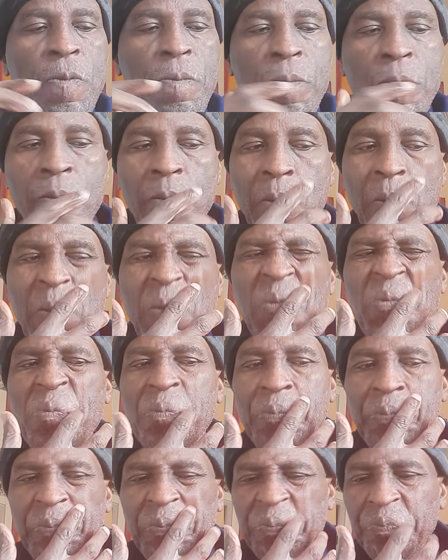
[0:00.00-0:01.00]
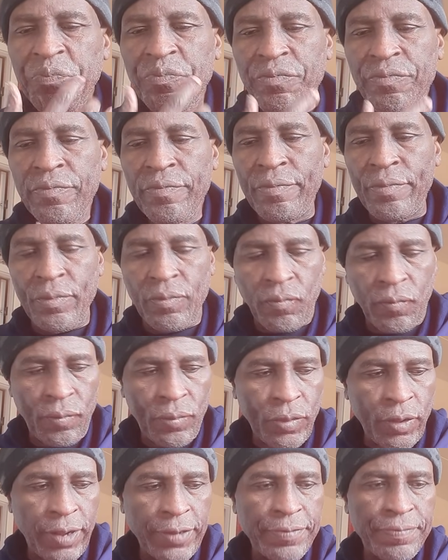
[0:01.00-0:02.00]
Fate just lie
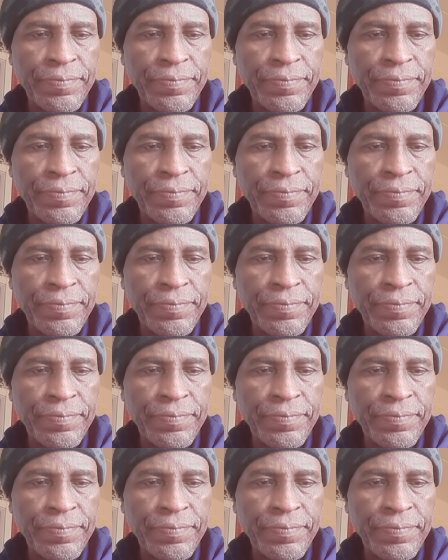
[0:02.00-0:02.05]
there.